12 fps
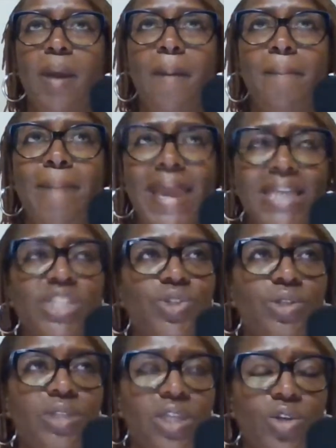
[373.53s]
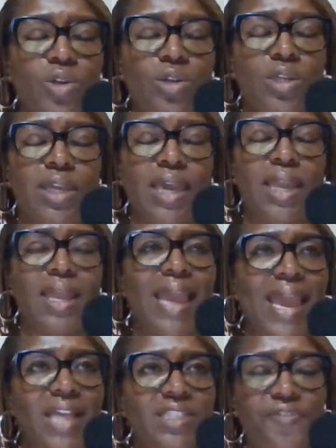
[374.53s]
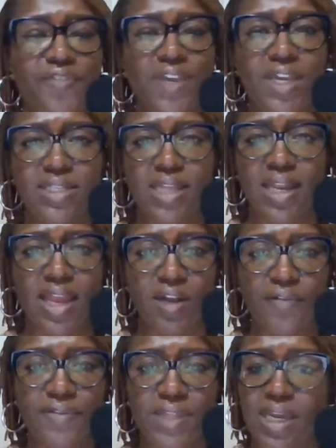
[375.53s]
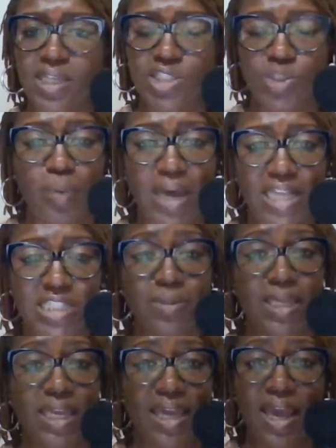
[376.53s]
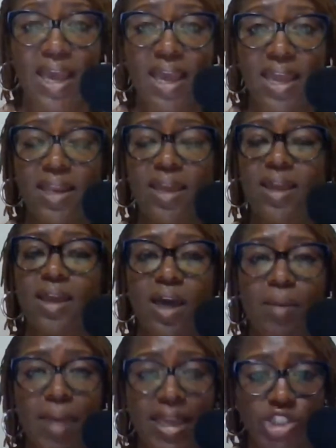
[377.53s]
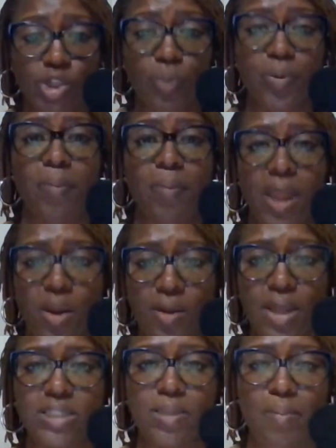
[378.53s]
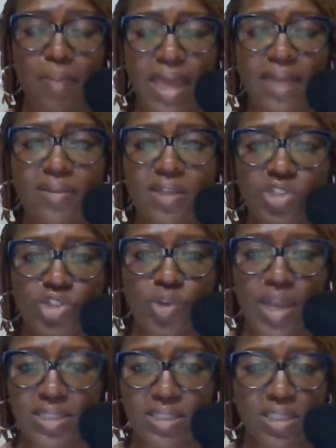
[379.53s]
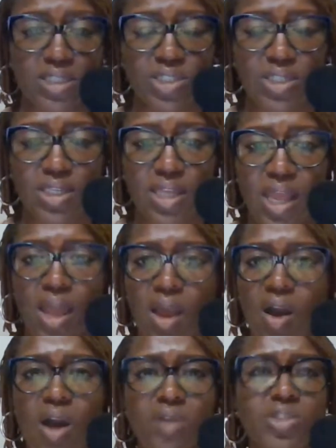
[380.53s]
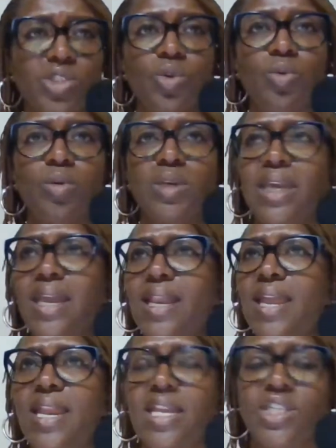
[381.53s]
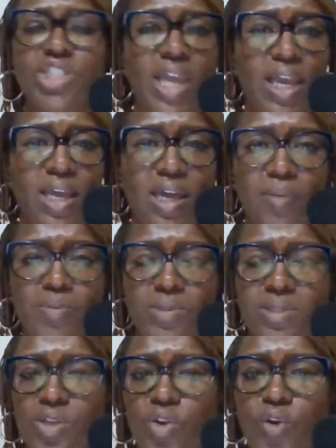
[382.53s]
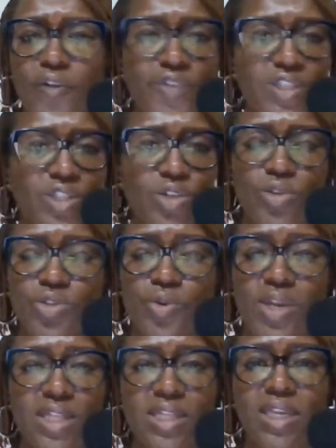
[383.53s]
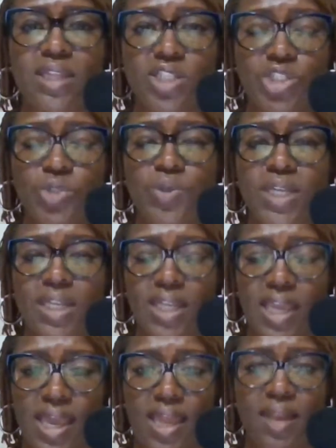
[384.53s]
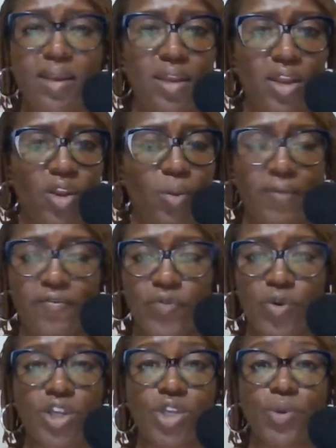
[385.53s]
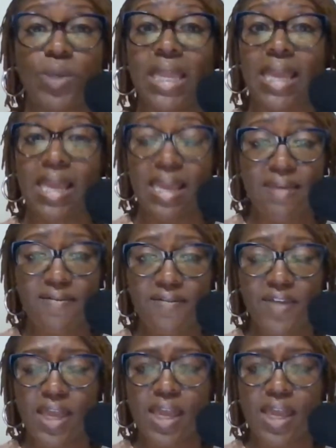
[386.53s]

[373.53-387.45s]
Make sure that you're getting as fit and healthy as you possibly can, as you're preparing to make this transition. Also, get any checkups, or physicals or anything that you can get, before you leave.